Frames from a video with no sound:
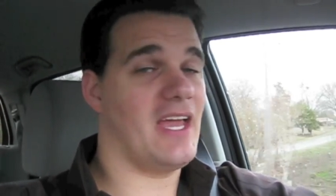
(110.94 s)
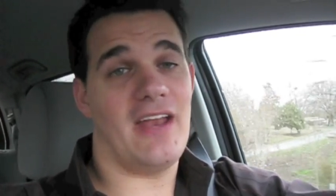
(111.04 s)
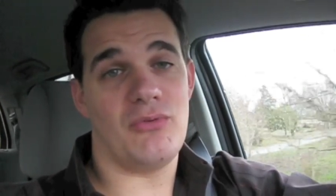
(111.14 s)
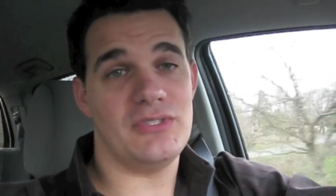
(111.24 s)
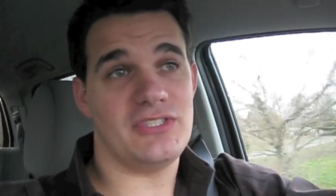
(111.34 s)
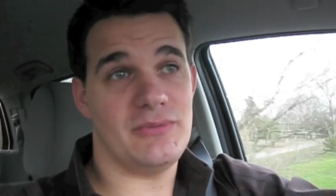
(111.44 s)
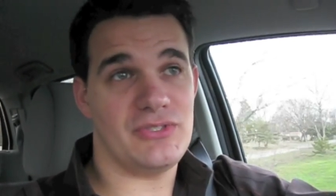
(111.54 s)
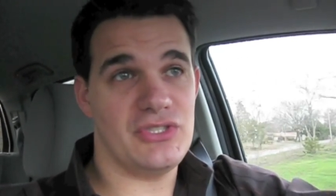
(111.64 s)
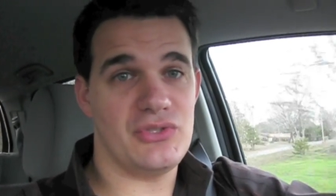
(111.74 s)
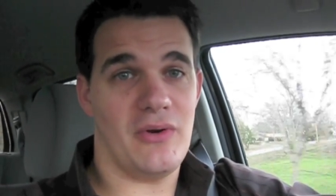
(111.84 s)
and everyone seems
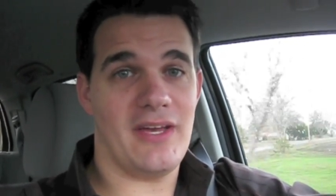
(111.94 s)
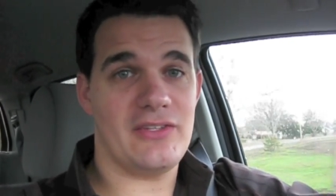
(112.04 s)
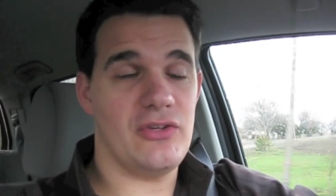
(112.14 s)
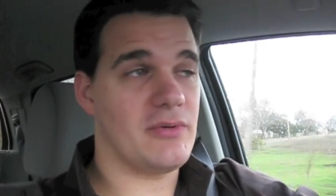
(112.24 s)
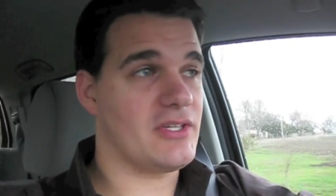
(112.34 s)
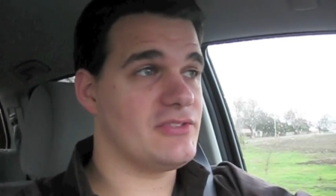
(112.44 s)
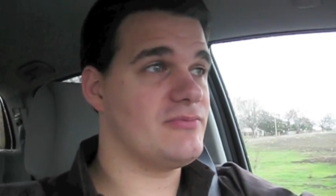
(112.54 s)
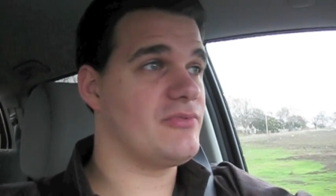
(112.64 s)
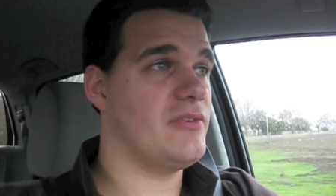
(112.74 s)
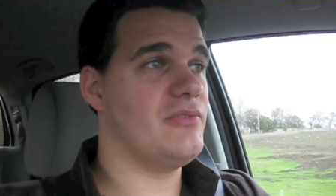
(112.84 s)
to enjoy that too because
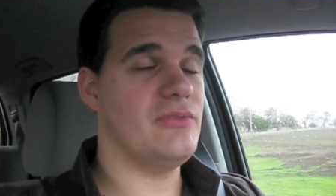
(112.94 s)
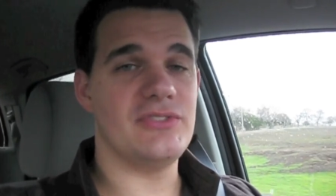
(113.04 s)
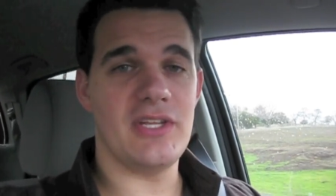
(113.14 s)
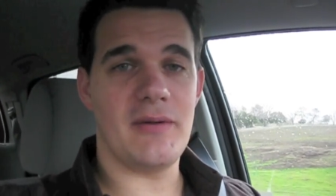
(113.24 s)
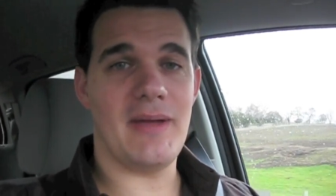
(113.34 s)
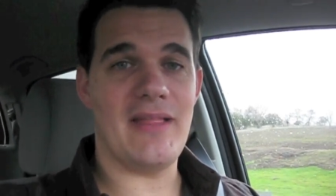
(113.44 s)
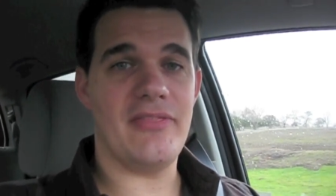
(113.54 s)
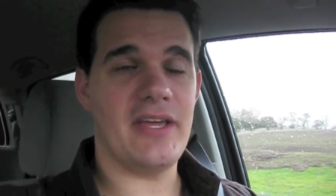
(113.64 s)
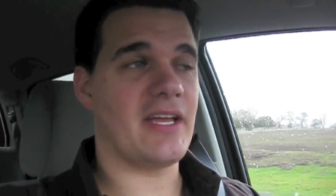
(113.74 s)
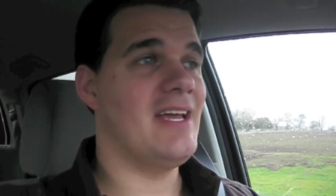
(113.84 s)
free food's not a bad
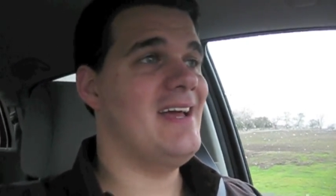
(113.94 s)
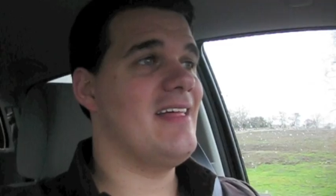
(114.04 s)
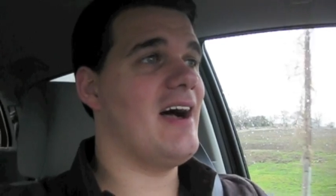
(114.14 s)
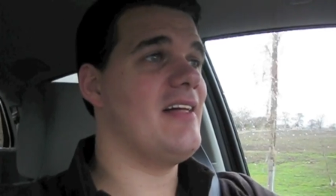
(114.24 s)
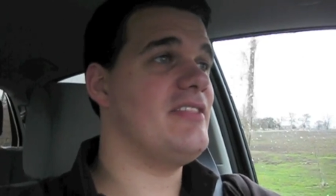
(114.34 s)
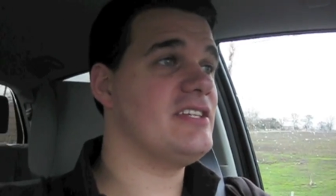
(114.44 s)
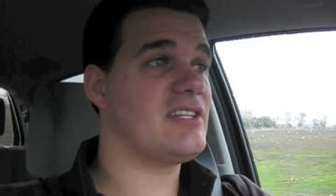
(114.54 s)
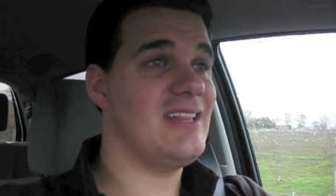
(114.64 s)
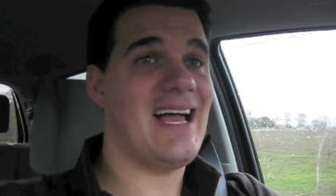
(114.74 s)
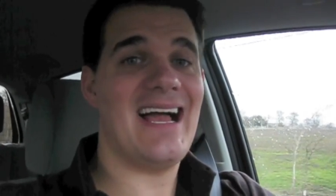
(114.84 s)
thing. Uh,
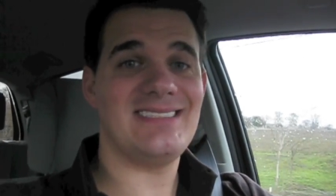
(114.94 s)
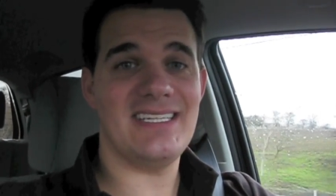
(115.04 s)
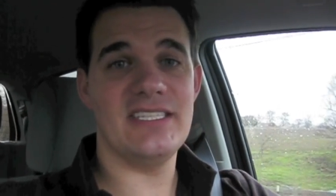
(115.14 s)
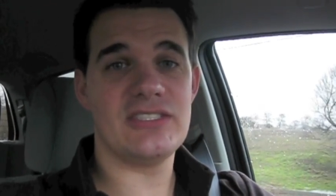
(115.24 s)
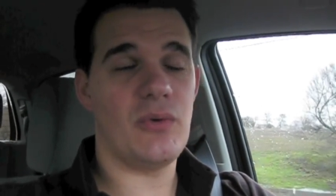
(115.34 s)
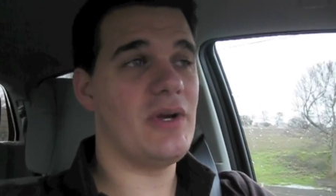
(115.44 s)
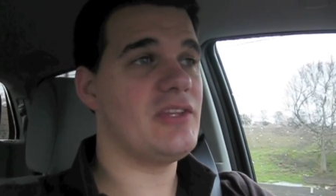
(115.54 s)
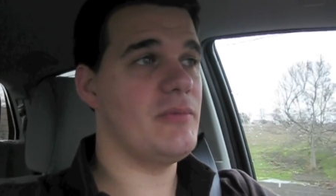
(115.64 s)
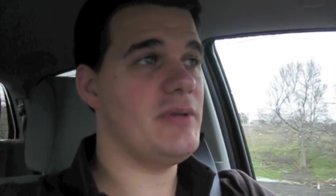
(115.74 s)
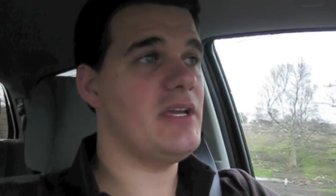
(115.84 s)
this class is
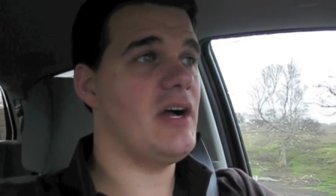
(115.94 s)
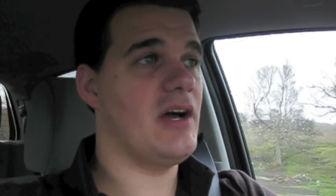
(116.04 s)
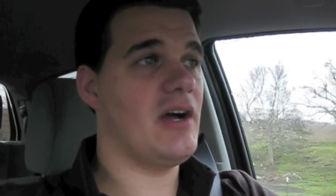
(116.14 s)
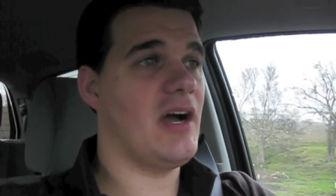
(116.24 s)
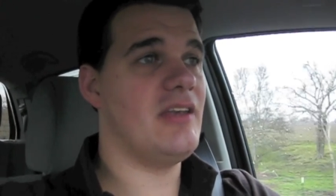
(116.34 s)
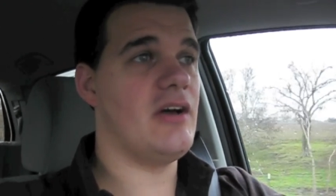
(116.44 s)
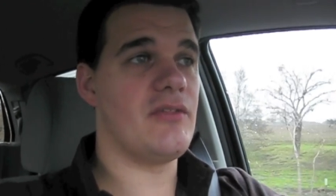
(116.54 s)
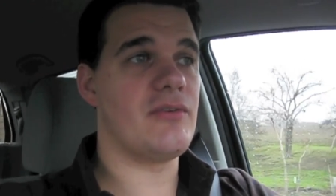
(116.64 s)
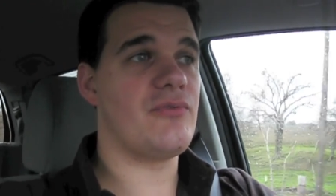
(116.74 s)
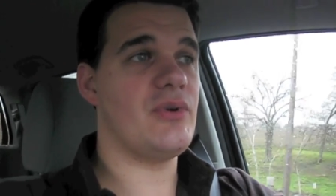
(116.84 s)
going to be uh,
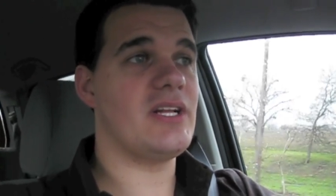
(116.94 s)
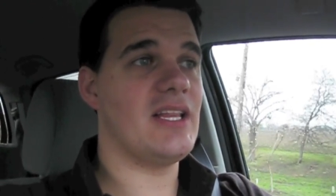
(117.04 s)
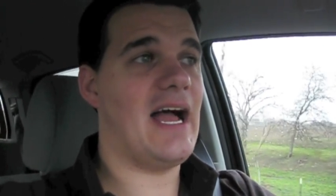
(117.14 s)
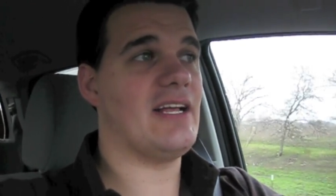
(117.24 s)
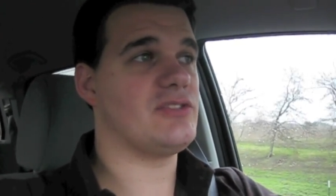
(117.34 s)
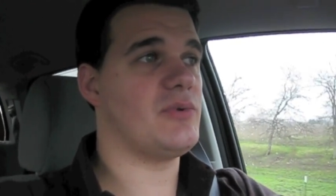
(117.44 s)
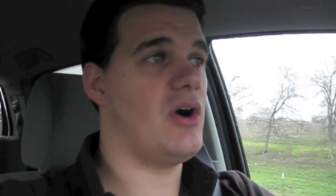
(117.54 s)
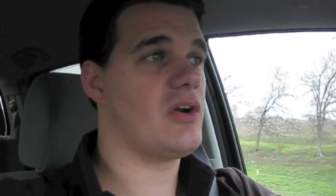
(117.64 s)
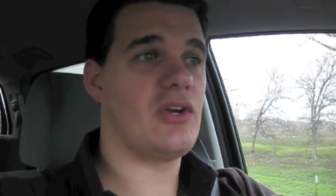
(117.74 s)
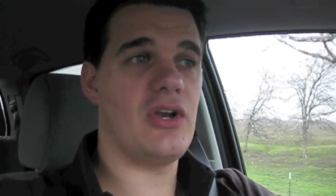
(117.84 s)
another free class, so we
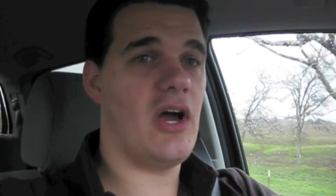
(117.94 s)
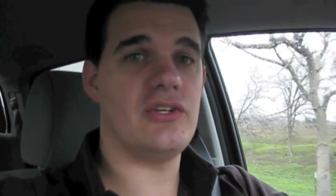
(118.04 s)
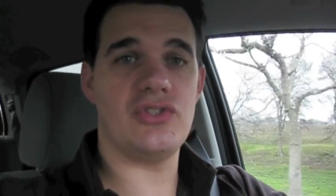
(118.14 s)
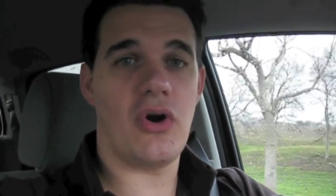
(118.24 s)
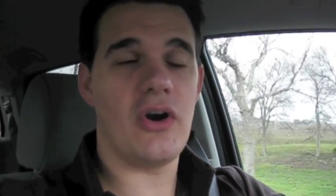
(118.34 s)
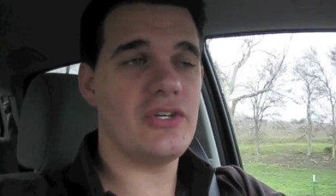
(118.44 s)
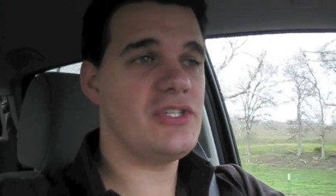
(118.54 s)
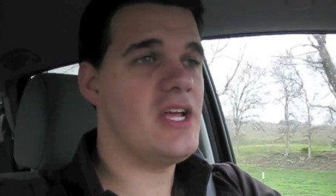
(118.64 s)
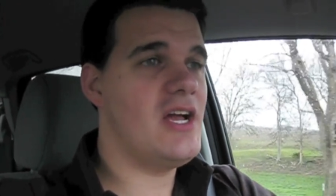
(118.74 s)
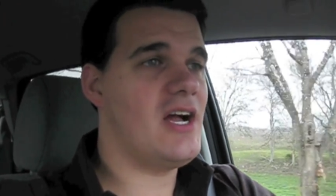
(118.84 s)
are going to not
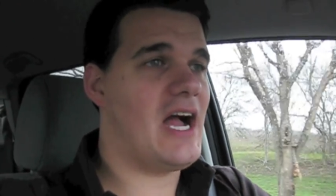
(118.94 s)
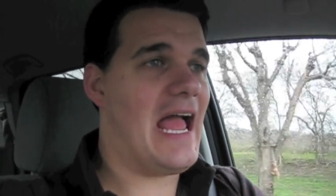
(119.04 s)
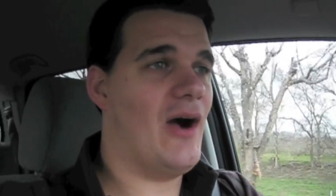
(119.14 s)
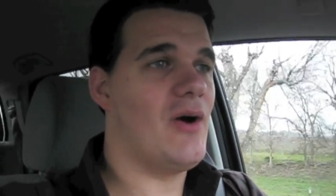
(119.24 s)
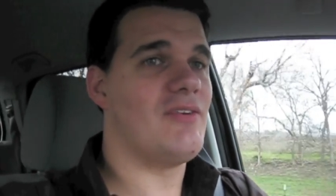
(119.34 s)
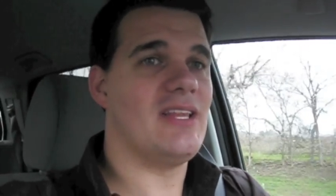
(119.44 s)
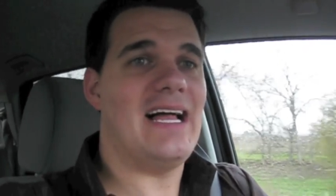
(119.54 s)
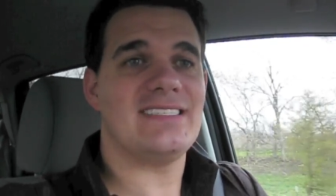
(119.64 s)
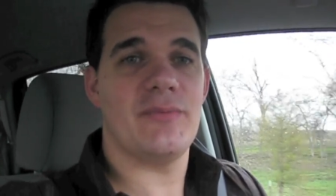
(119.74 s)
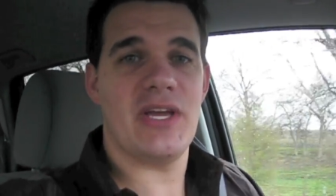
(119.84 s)
charge. Uh, however,
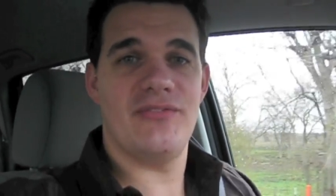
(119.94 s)
last time we